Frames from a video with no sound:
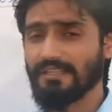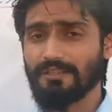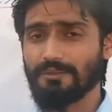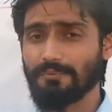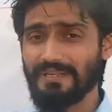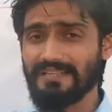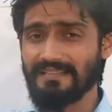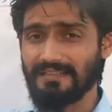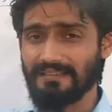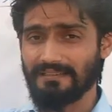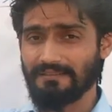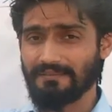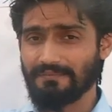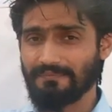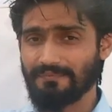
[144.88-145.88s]
Reason.
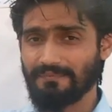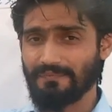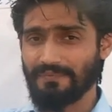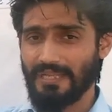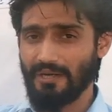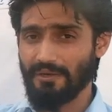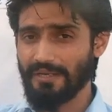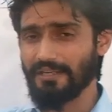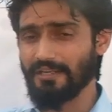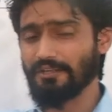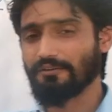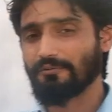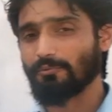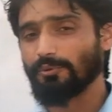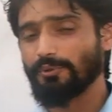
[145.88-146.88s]
Now here
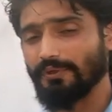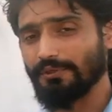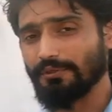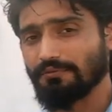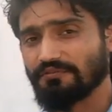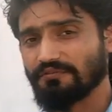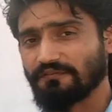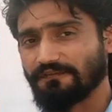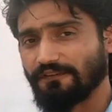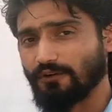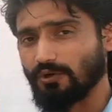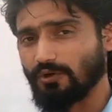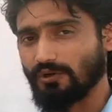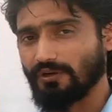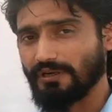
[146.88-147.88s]
we will use
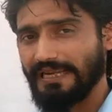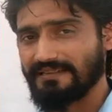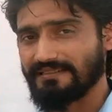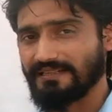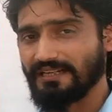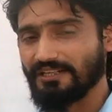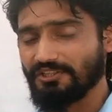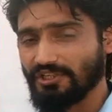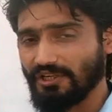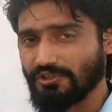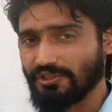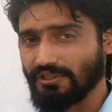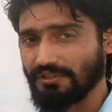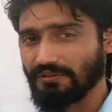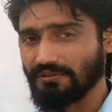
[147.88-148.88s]
for as a
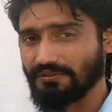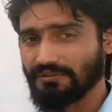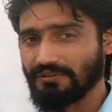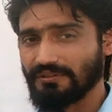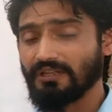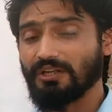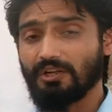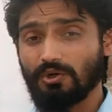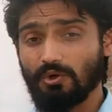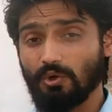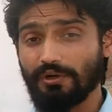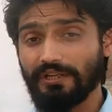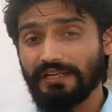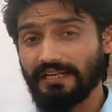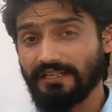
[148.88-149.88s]
conjunction,
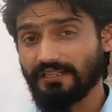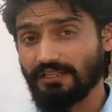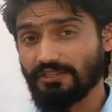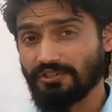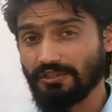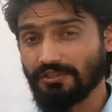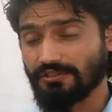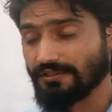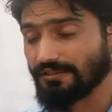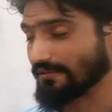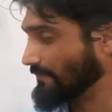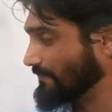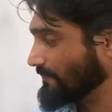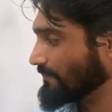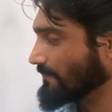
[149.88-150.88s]
coordinate conjunction.
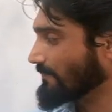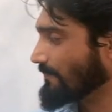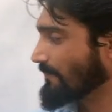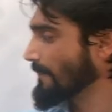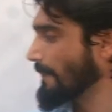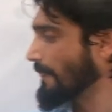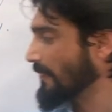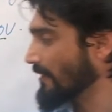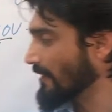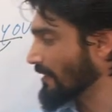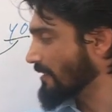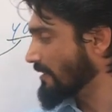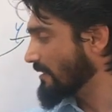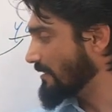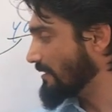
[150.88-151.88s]

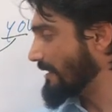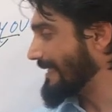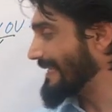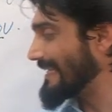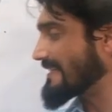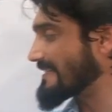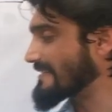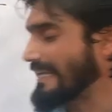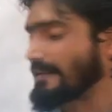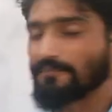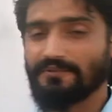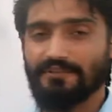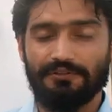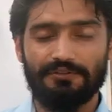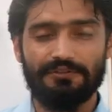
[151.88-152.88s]
He is
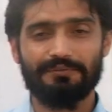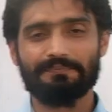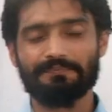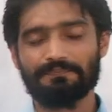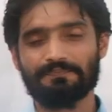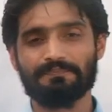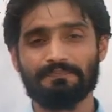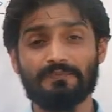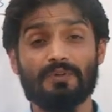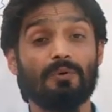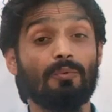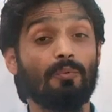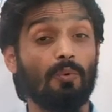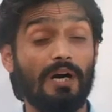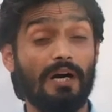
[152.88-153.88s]
absent.
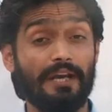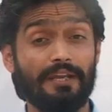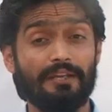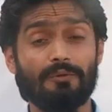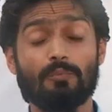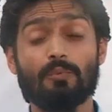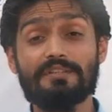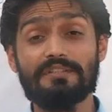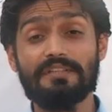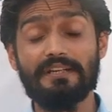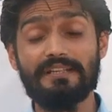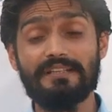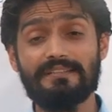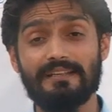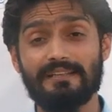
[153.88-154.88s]
Why? What's the
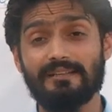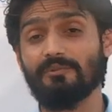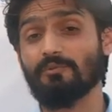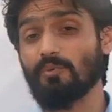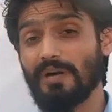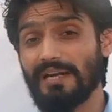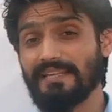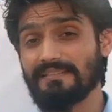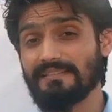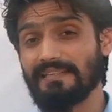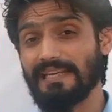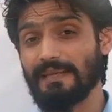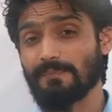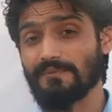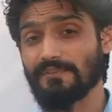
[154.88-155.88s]
reason? Why is he
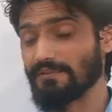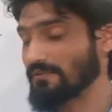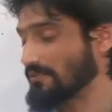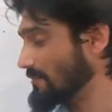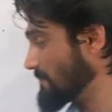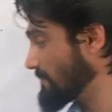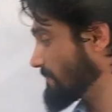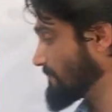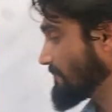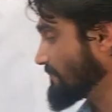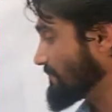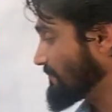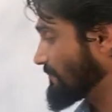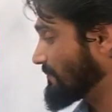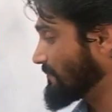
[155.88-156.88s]
absent?
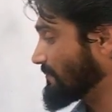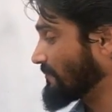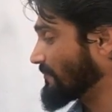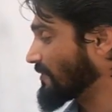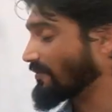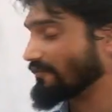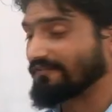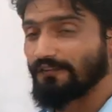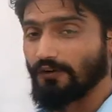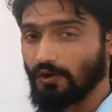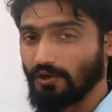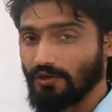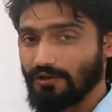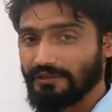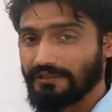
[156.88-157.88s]

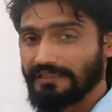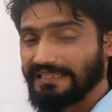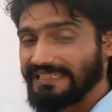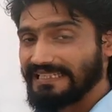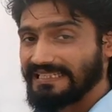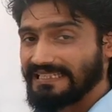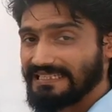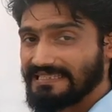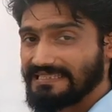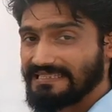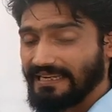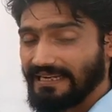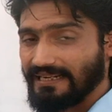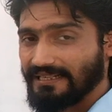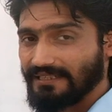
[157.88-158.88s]
For he is
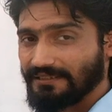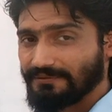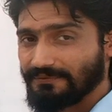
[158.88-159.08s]
sick.